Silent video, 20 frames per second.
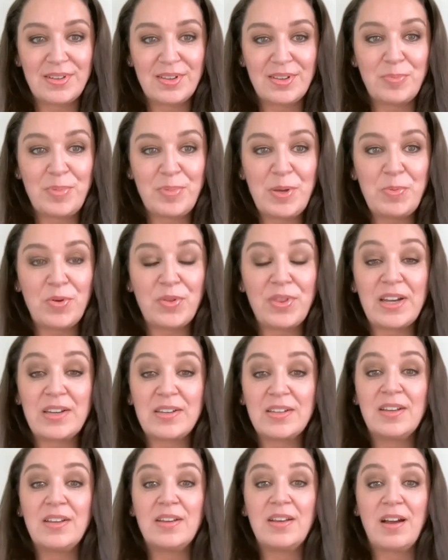The people
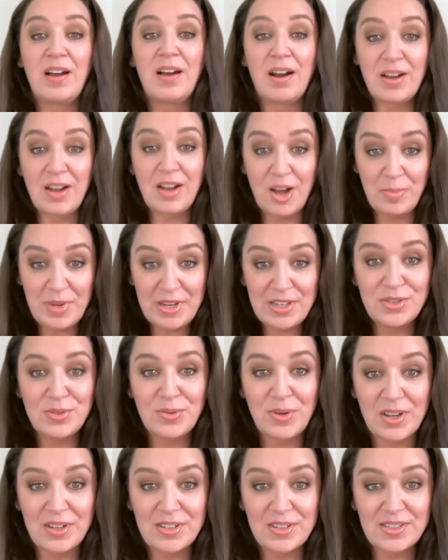that are coming
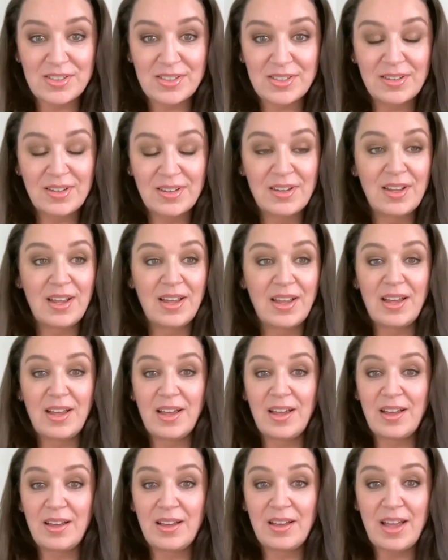to us
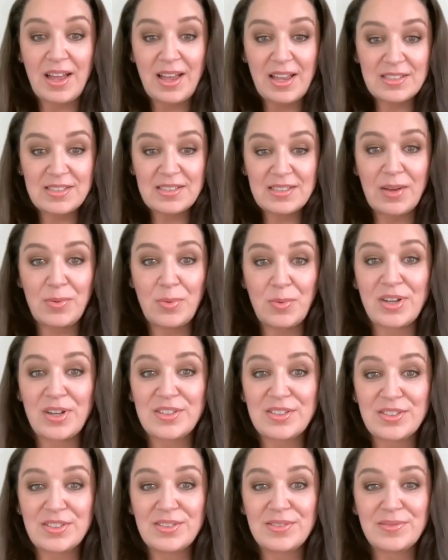as they
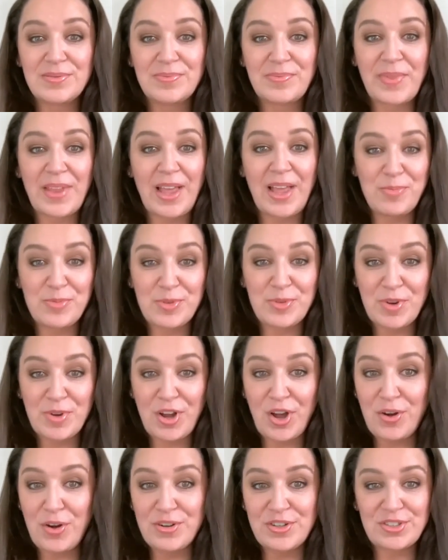want help from a
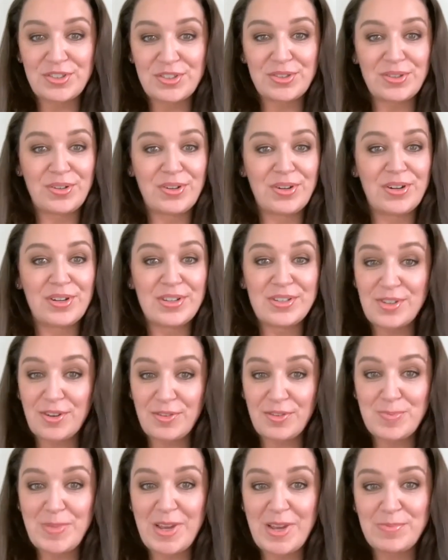coach or a
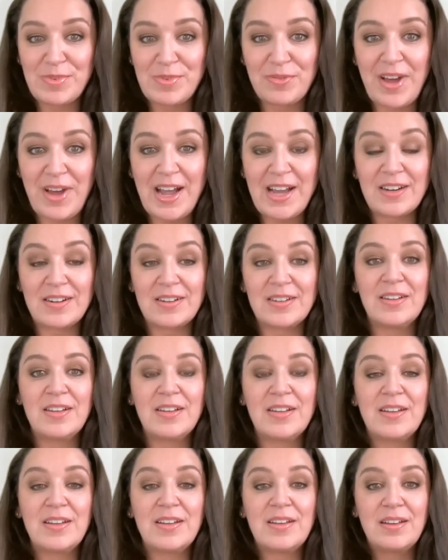service-based provider,
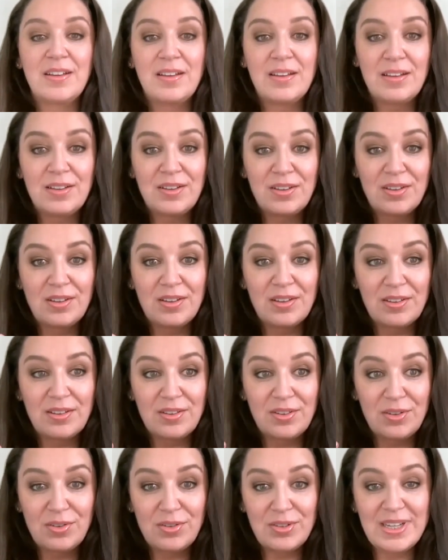
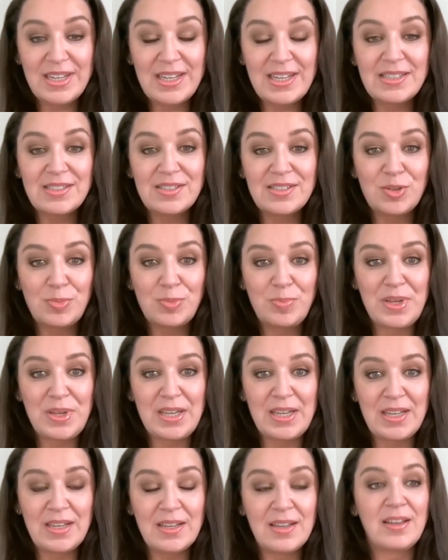you need to
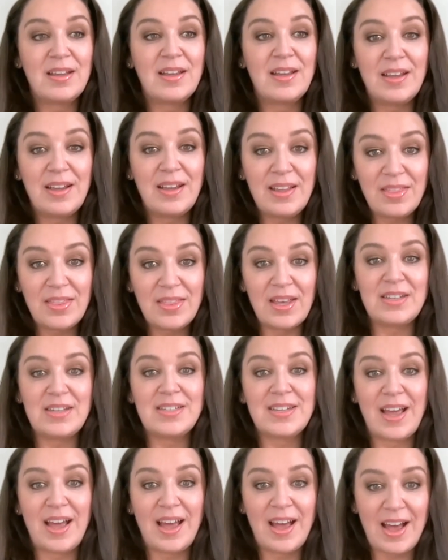be in that
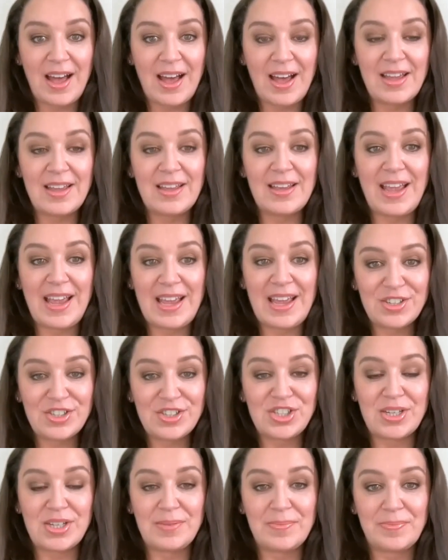high
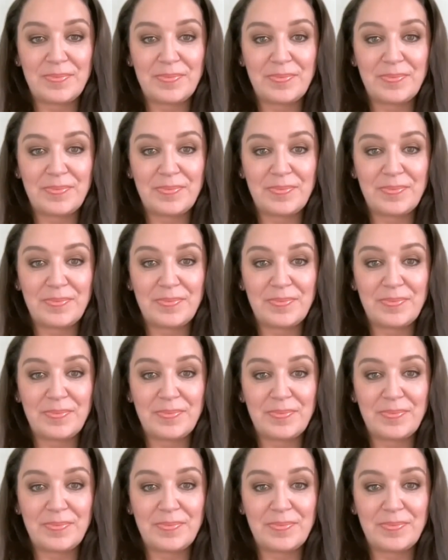energy.